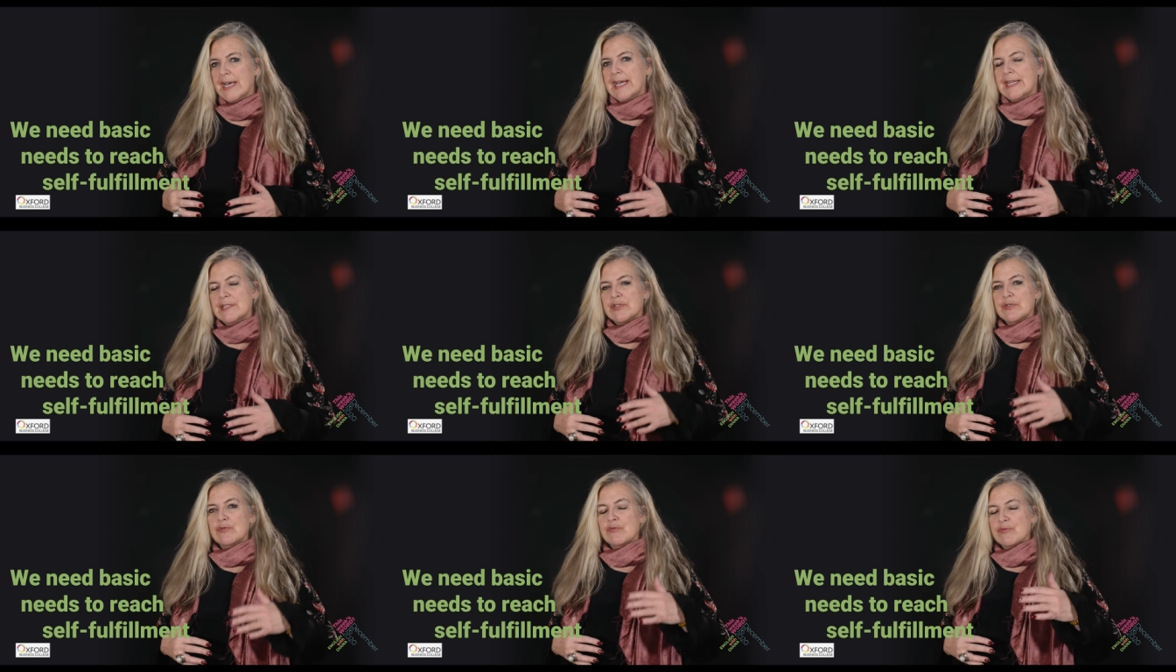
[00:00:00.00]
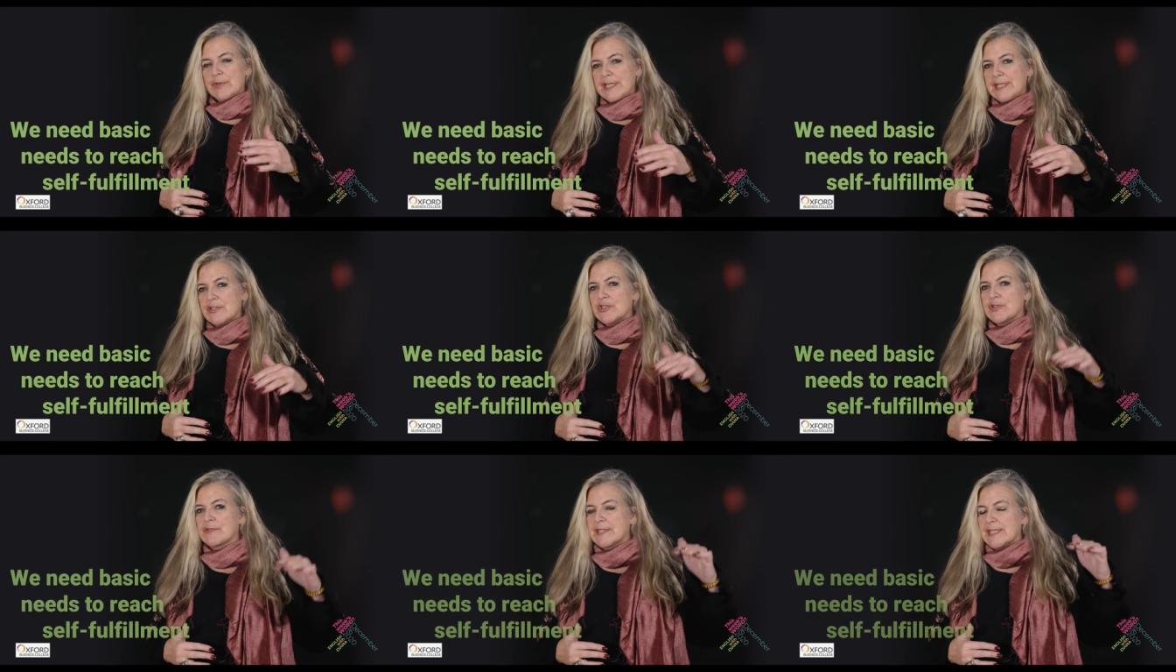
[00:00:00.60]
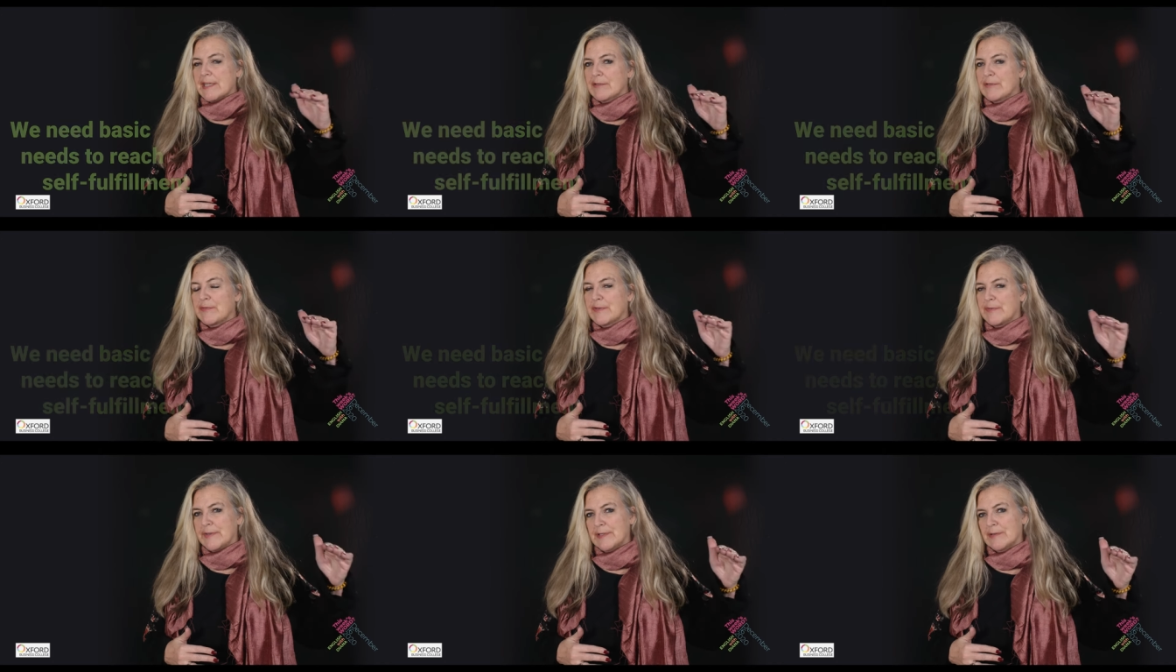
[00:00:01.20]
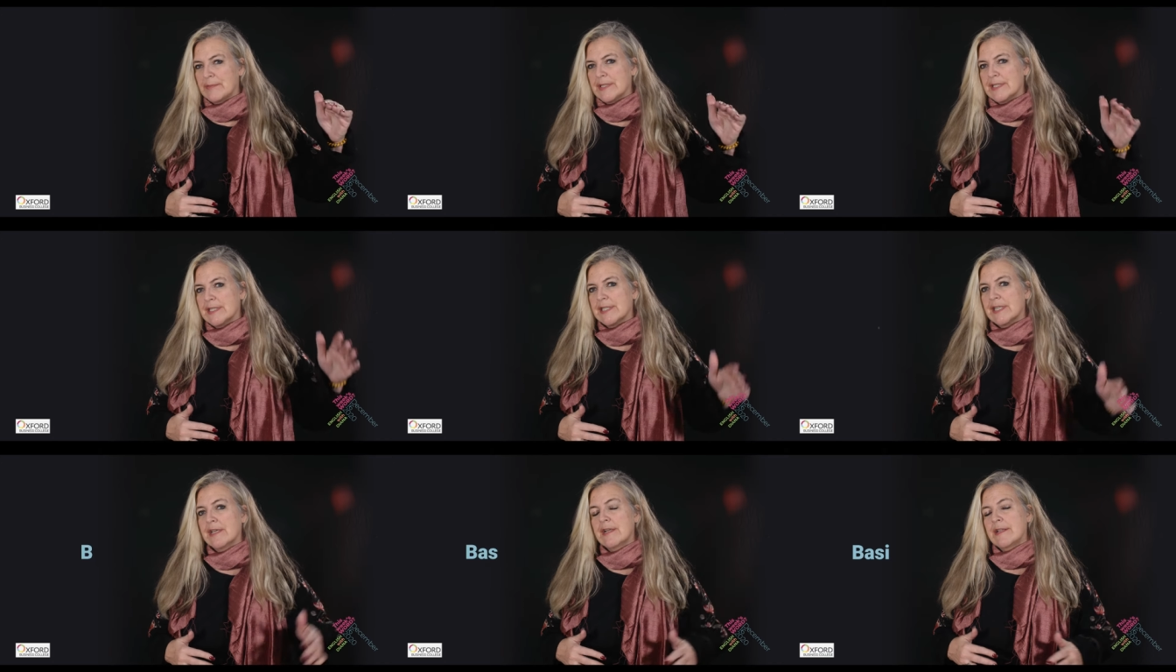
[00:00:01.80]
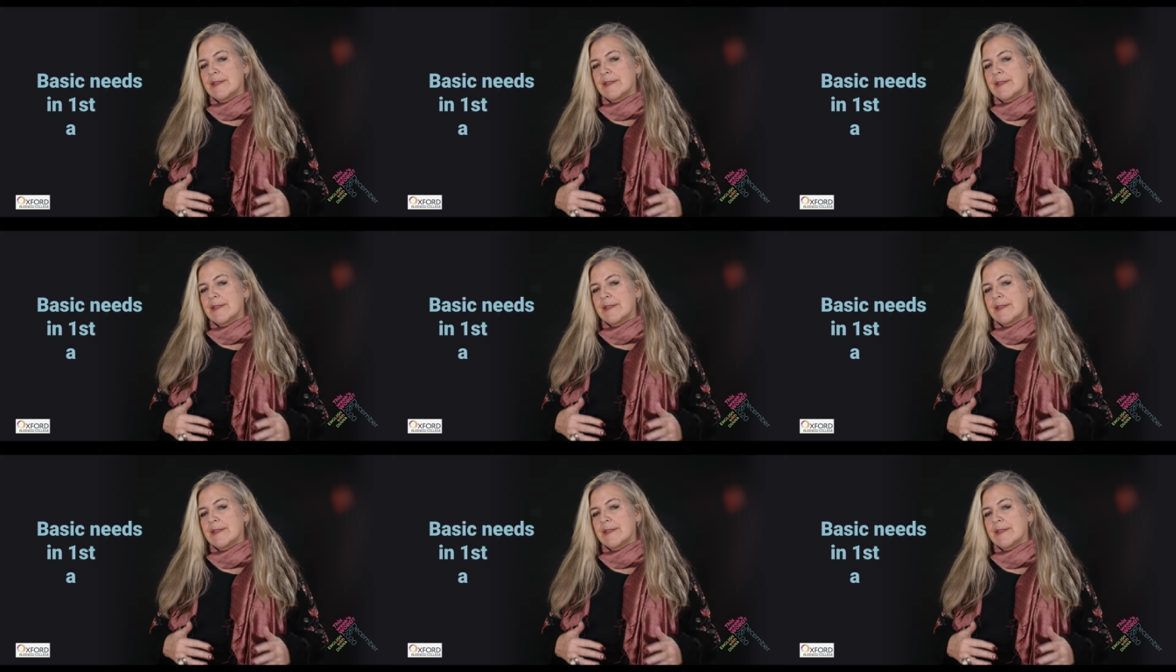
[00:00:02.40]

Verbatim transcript: and to reach self-fulfillment.